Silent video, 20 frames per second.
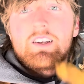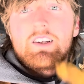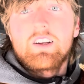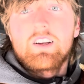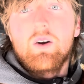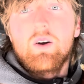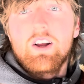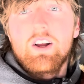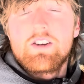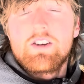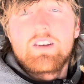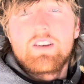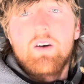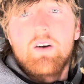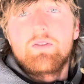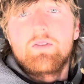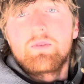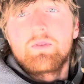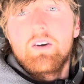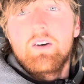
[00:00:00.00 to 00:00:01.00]
Go get yourself
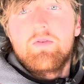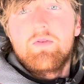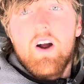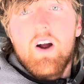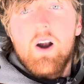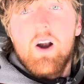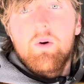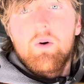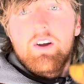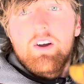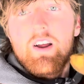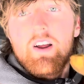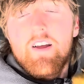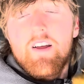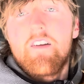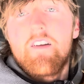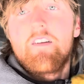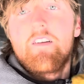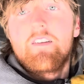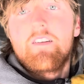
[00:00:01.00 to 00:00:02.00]
some good firewood.
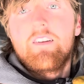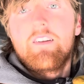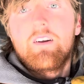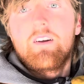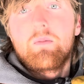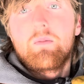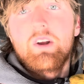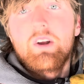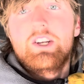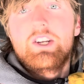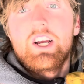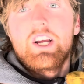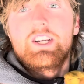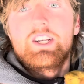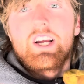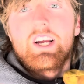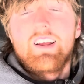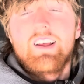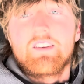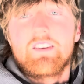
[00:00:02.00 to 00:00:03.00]
Appreciate
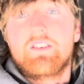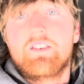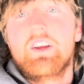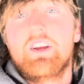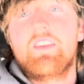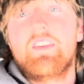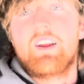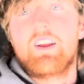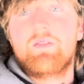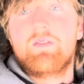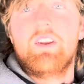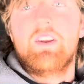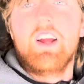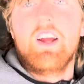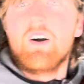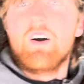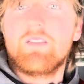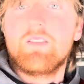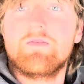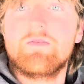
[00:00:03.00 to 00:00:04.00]
you guys. I'll see you in the next video.